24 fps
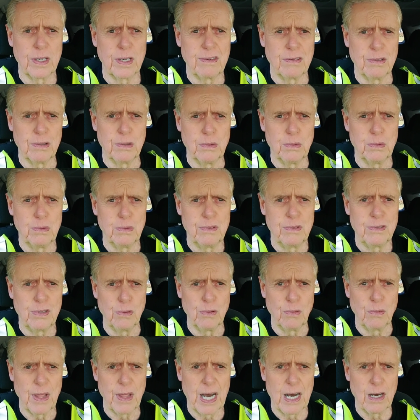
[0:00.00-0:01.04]
to
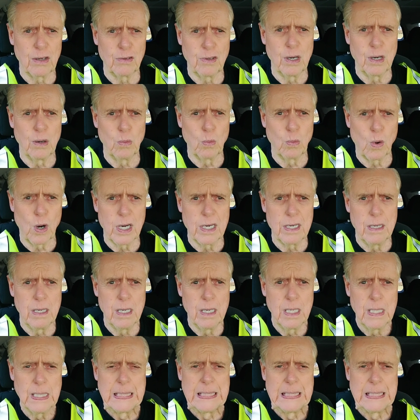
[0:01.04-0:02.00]
2001.